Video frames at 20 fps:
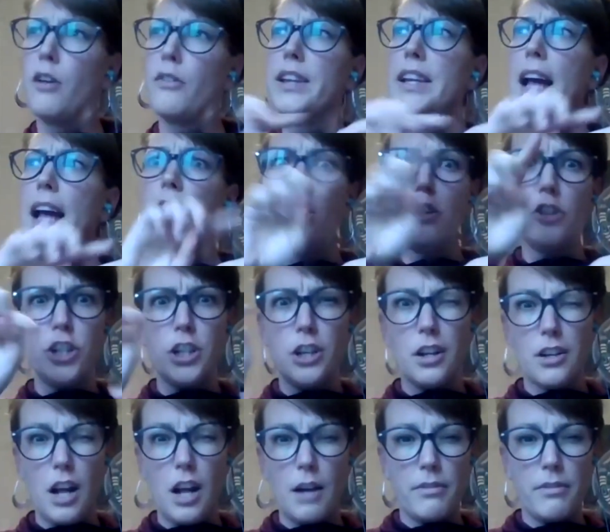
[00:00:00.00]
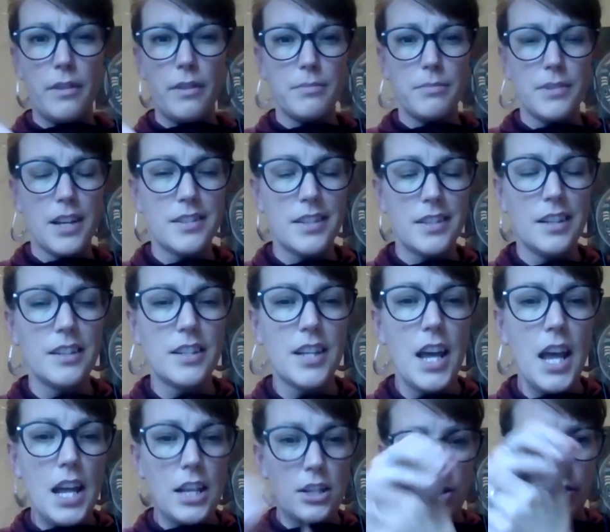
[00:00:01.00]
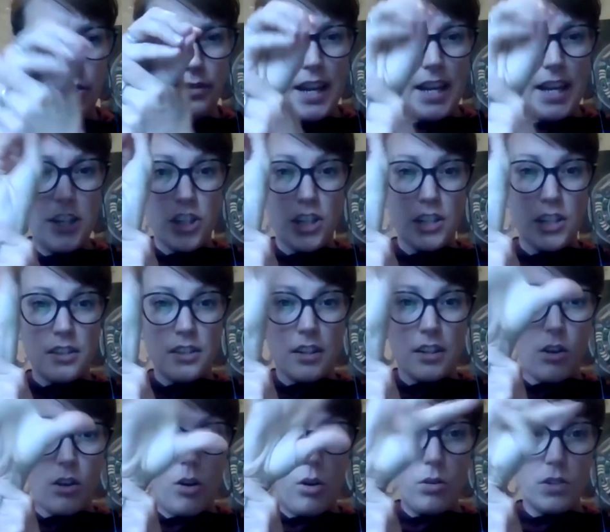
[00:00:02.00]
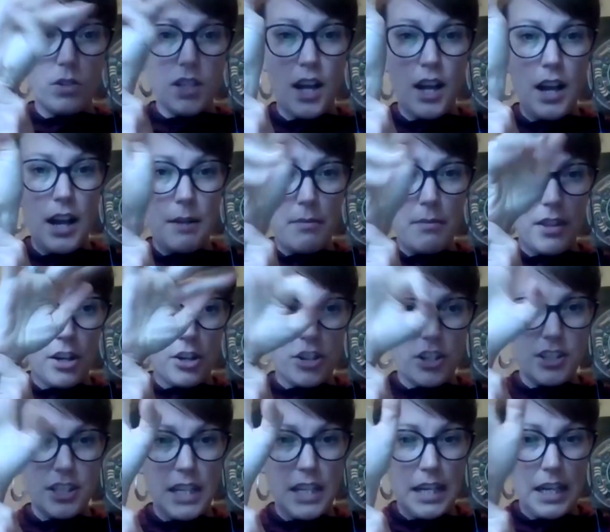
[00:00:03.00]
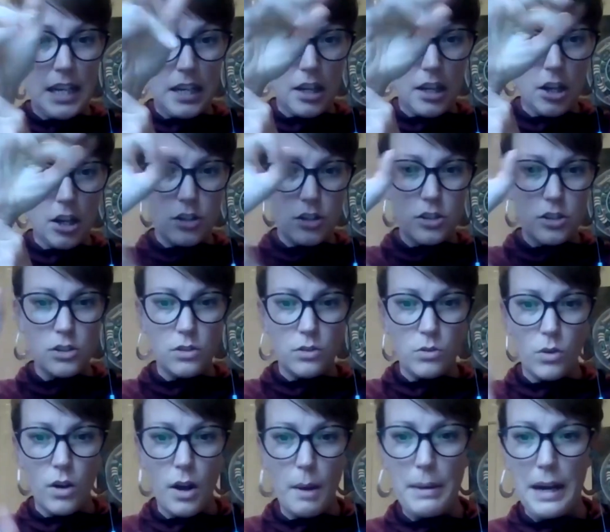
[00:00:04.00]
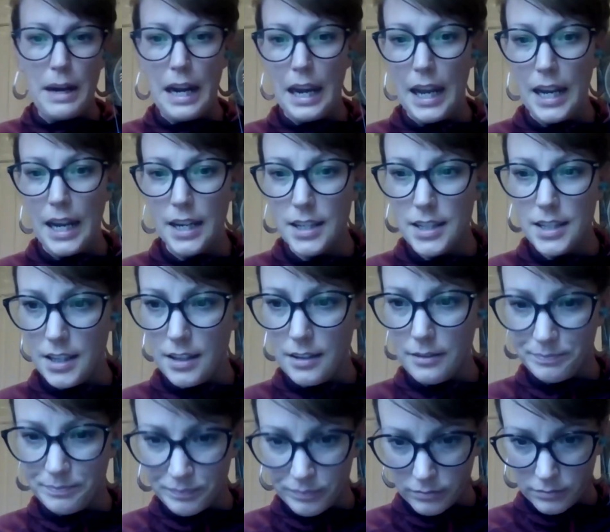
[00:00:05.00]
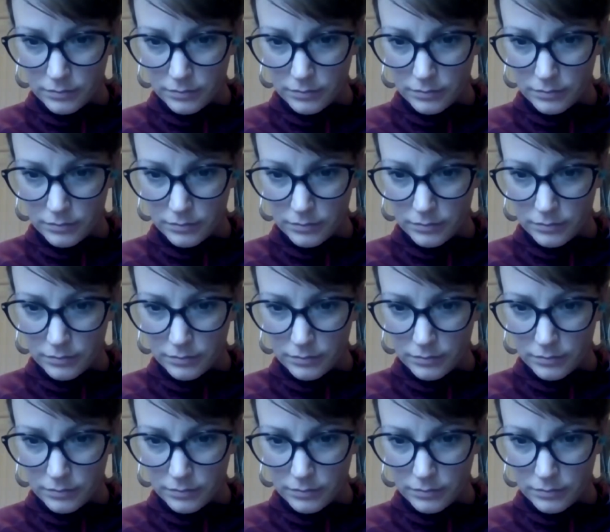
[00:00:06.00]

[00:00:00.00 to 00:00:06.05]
The algae on top of them doesn't. So they just, their whole time, they're just eating zooplankton.